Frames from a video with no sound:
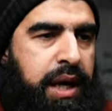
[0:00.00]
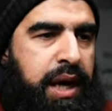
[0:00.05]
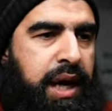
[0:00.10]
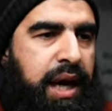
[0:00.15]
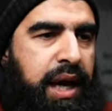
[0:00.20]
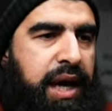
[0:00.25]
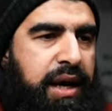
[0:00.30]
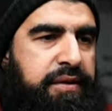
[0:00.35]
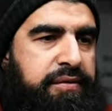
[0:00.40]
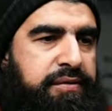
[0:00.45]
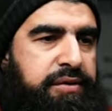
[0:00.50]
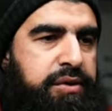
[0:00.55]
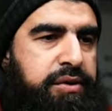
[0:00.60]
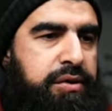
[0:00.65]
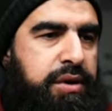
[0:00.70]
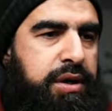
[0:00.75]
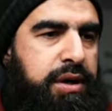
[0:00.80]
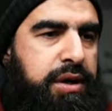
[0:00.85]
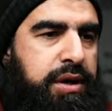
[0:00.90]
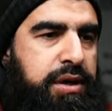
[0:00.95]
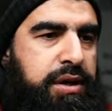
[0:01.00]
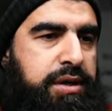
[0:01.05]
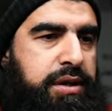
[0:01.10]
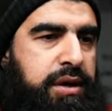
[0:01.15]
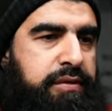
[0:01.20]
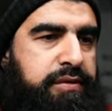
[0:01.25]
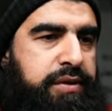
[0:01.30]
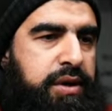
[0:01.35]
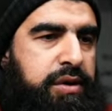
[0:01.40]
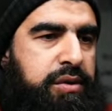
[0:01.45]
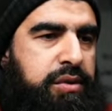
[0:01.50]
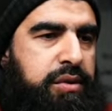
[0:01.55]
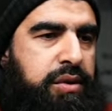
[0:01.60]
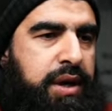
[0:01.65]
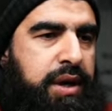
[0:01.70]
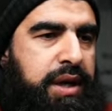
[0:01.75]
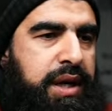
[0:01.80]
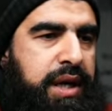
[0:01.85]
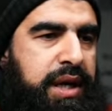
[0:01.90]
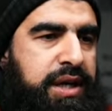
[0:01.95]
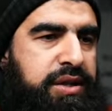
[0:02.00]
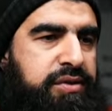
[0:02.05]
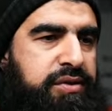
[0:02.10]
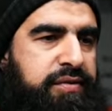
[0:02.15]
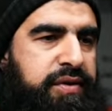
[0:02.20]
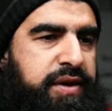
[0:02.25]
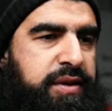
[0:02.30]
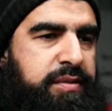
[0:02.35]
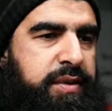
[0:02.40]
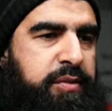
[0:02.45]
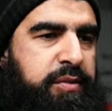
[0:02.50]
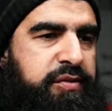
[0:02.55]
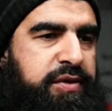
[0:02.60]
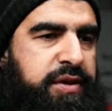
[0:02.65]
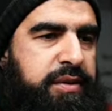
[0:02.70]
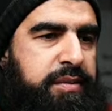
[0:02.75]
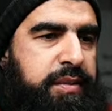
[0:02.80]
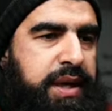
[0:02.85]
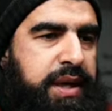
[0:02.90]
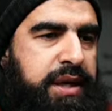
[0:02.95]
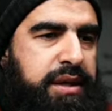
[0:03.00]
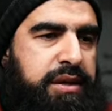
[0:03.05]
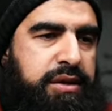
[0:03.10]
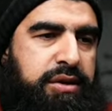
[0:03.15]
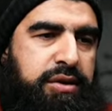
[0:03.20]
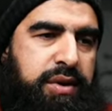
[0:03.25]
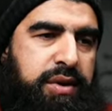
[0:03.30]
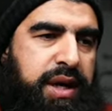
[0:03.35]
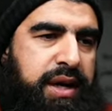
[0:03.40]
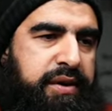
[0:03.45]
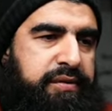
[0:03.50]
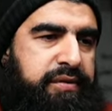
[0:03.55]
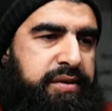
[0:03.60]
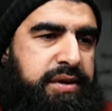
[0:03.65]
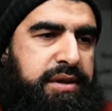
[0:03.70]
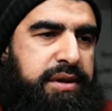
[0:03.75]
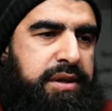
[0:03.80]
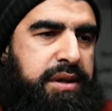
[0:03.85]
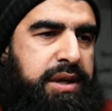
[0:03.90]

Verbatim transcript: Have you heard of the Quran as revealed by Mufti Menk? No, I haven't.